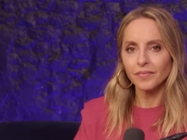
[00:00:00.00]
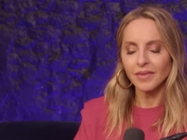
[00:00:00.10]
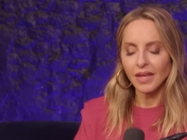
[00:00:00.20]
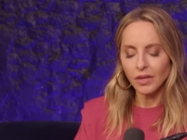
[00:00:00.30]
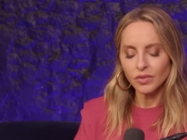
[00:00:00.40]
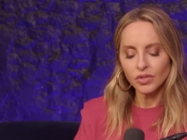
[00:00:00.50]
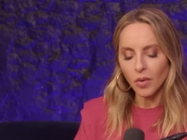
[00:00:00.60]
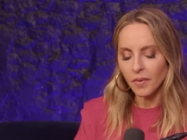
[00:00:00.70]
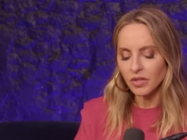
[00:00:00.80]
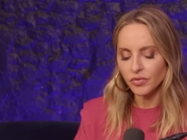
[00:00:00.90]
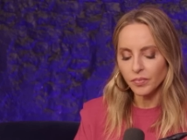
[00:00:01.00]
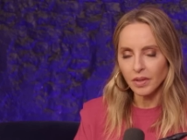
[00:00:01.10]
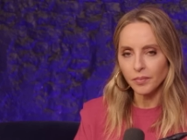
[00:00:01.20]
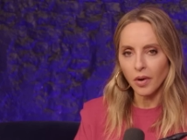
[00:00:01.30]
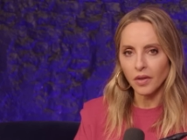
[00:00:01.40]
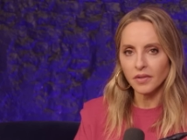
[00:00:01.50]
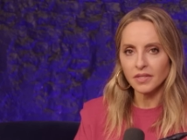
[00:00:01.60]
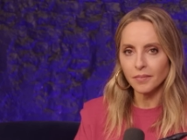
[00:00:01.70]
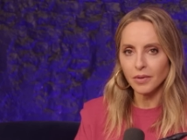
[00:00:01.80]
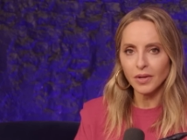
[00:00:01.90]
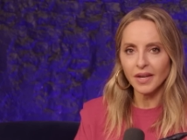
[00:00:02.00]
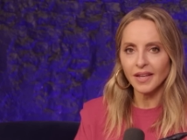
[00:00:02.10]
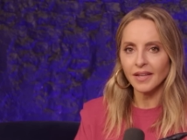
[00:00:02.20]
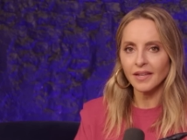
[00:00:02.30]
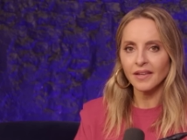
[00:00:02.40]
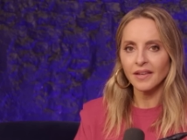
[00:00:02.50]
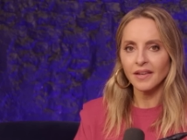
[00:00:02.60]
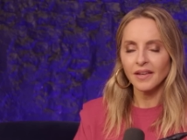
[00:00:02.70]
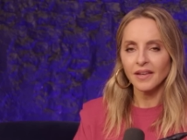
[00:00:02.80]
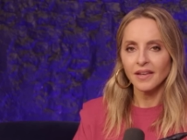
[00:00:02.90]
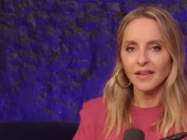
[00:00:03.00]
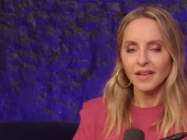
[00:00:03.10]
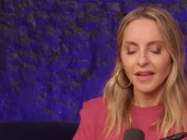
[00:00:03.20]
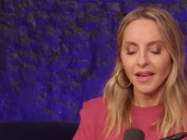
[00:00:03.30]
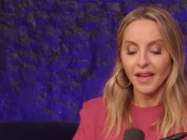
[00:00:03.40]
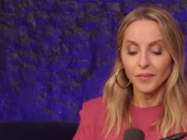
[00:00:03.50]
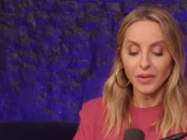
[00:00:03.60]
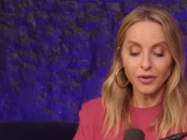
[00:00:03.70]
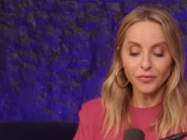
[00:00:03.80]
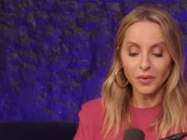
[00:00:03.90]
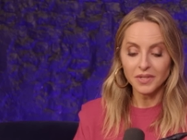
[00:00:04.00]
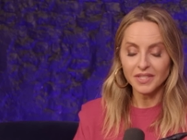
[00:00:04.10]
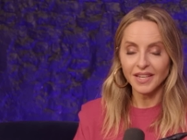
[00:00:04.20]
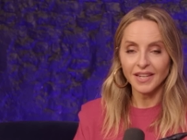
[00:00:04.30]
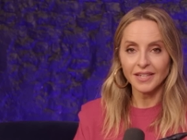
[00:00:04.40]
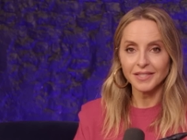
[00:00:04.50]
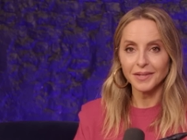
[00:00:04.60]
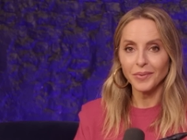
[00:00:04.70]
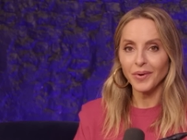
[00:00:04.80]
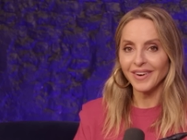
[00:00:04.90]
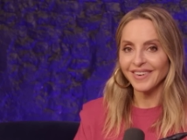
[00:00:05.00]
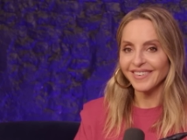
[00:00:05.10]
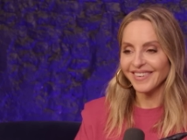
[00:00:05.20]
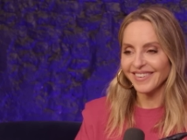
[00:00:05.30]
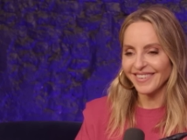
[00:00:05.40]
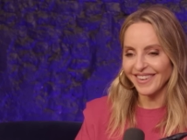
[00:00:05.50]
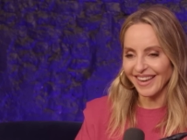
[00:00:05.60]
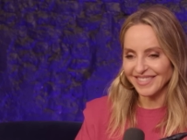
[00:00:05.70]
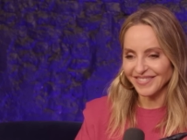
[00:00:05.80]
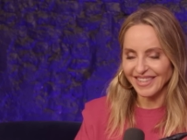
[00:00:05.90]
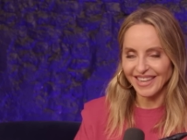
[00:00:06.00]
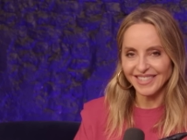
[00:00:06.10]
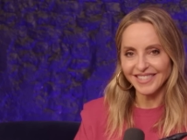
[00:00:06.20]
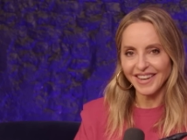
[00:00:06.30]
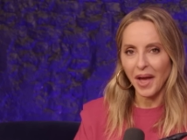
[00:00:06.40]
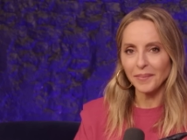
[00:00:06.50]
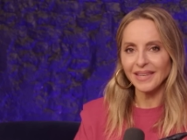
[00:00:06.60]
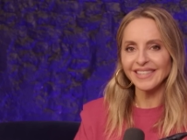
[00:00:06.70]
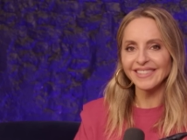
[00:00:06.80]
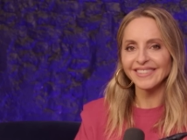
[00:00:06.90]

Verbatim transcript: Thank you so much for being part of this community. And we look forward to connecting more next week on Dear Gabby.